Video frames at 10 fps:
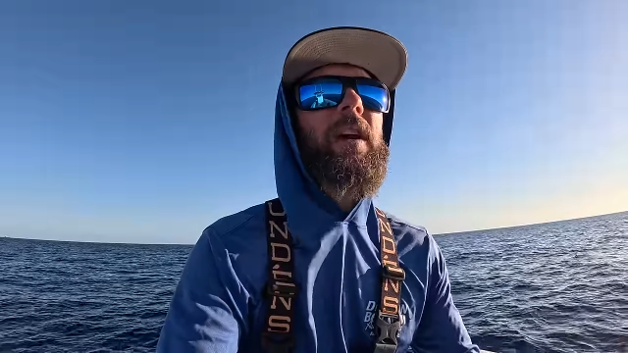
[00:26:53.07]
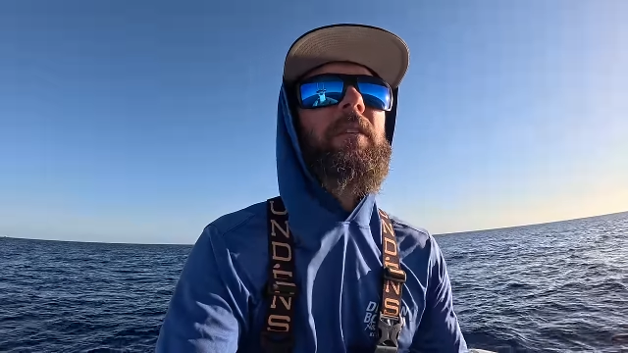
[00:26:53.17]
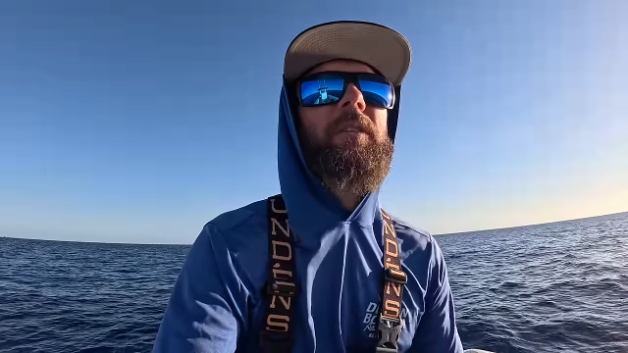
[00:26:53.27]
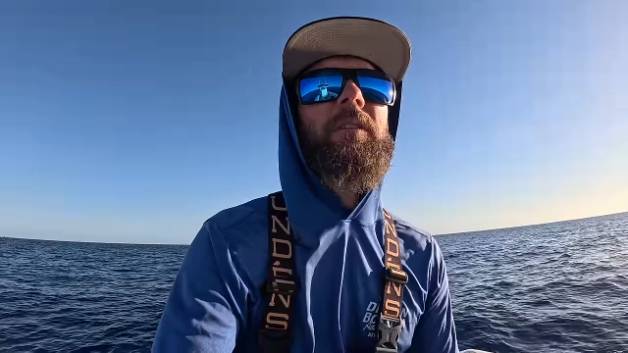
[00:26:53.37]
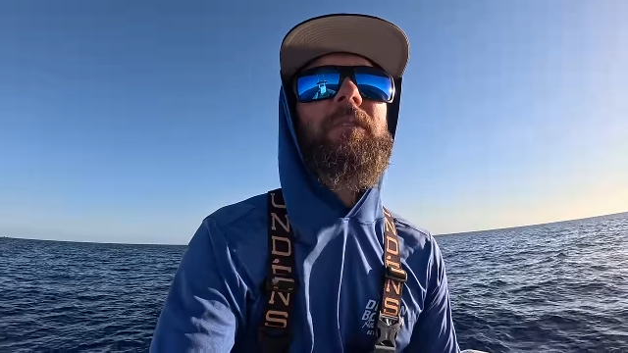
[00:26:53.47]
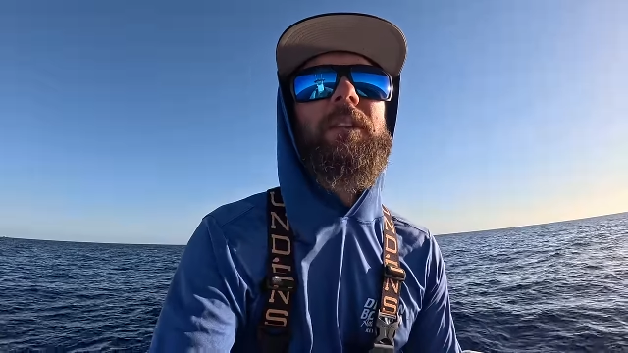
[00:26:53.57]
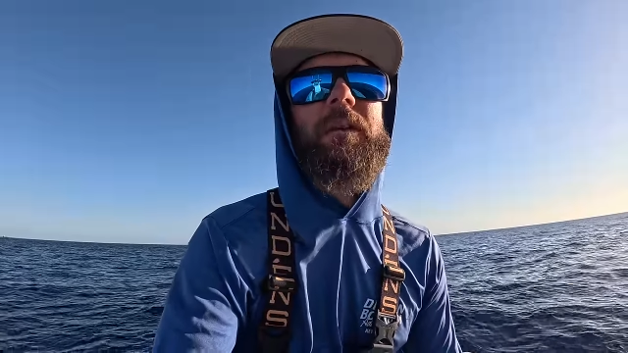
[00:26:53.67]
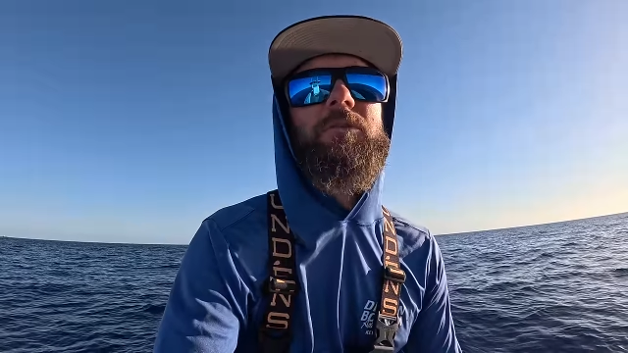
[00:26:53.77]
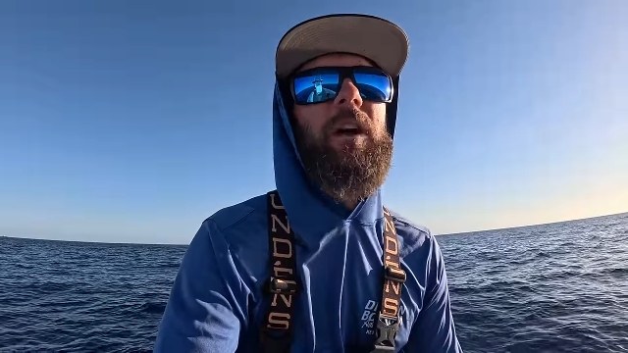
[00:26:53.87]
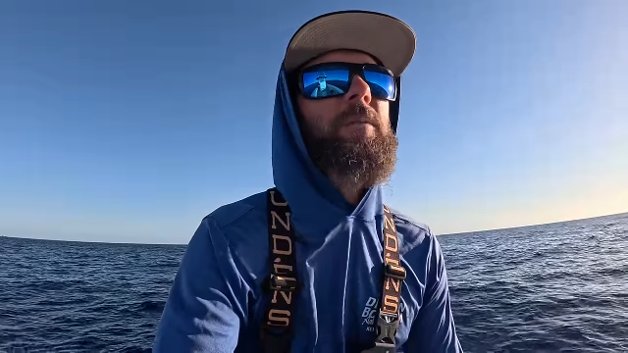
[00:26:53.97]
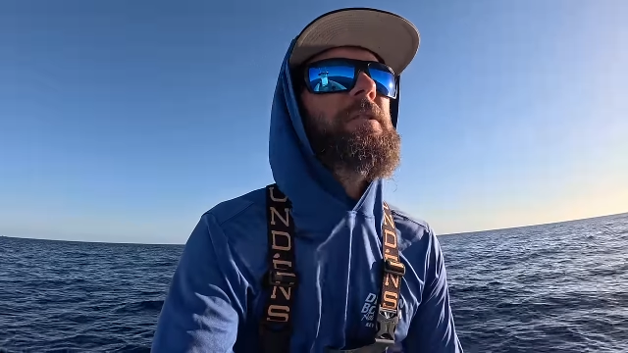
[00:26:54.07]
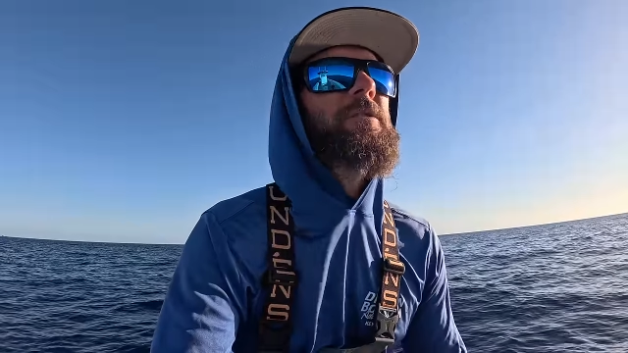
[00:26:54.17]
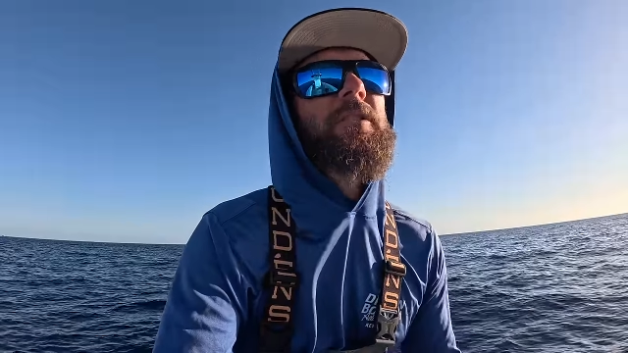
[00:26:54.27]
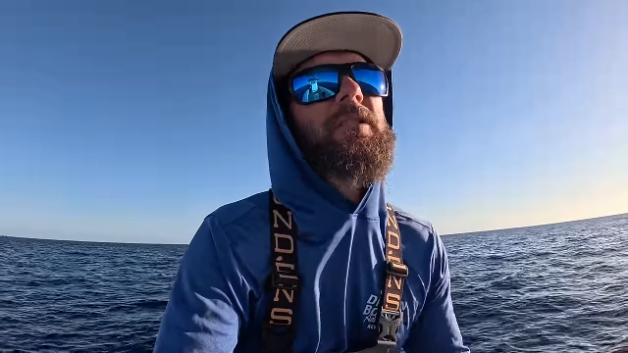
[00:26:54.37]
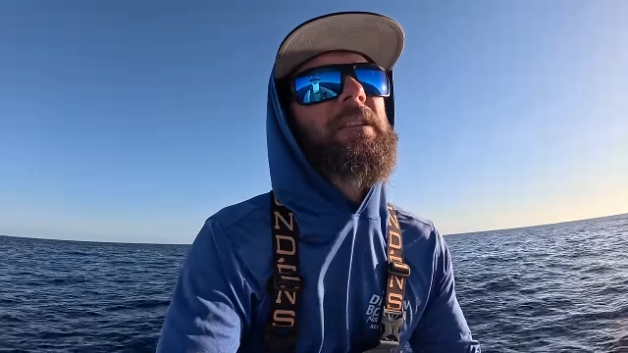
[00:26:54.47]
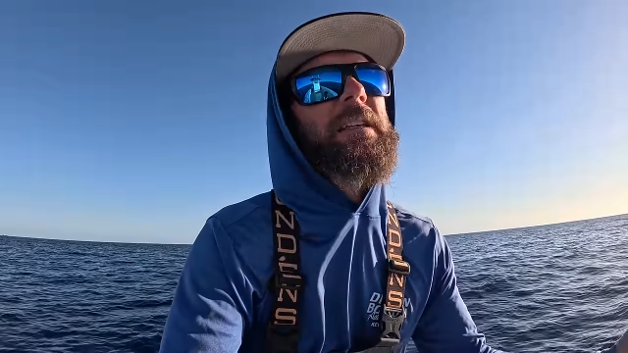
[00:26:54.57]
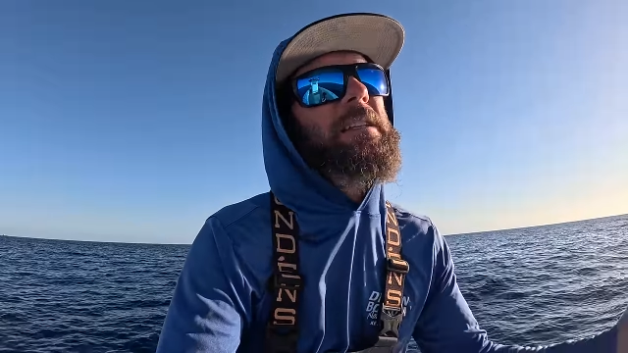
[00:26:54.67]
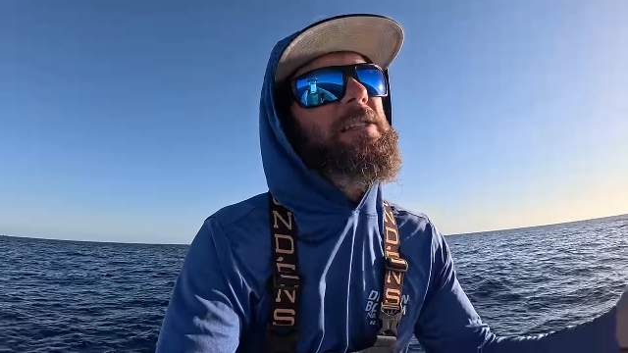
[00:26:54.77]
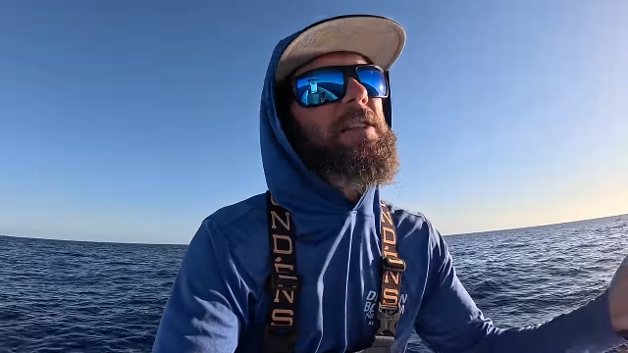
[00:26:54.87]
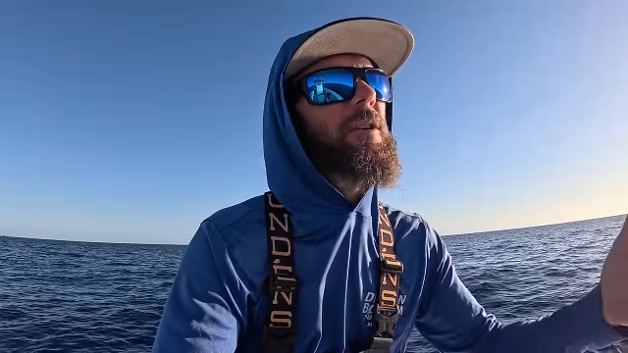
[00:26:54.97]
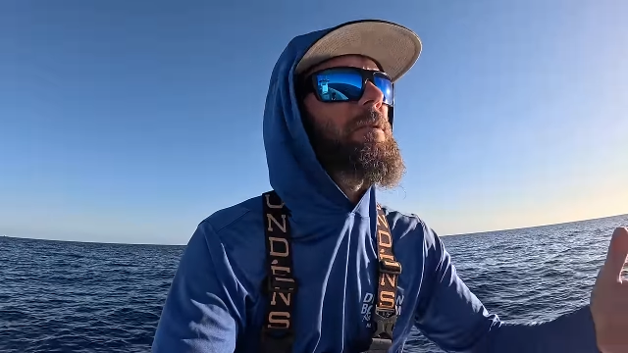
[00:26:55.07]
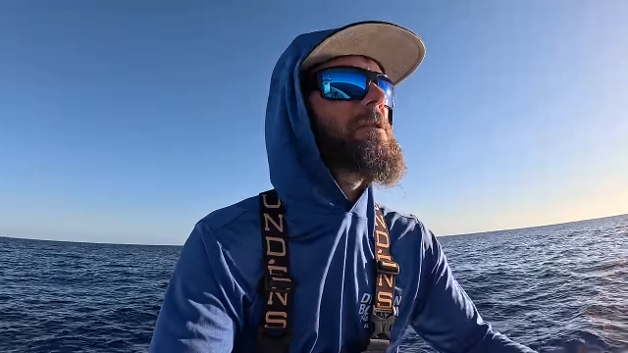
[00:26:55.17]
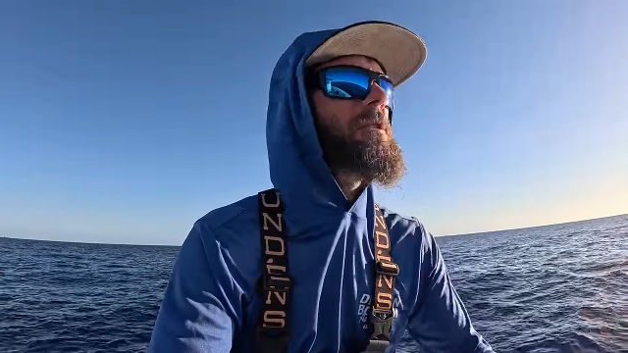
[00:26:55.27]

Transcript: often, the deep drops, it's just, it gets slower and